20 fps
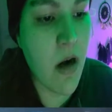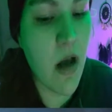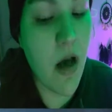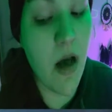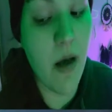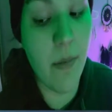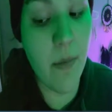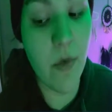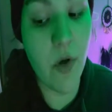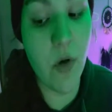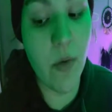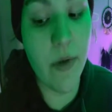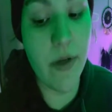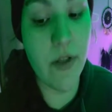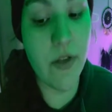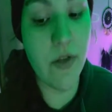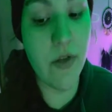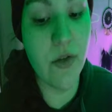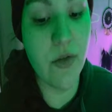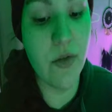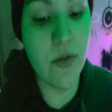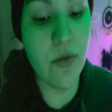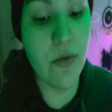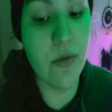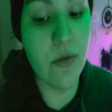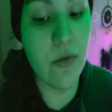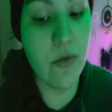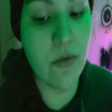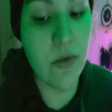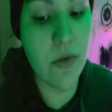I'm going to
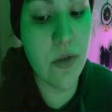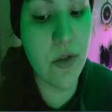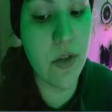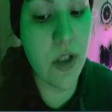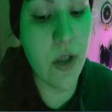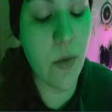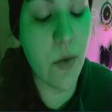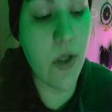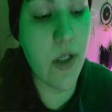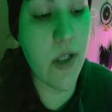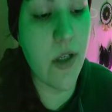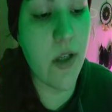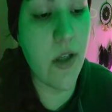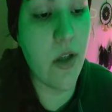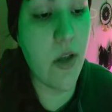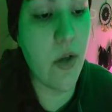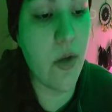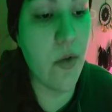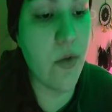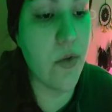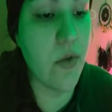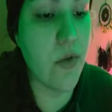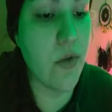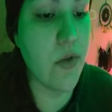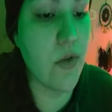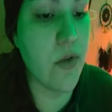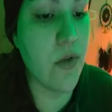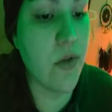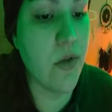start working on those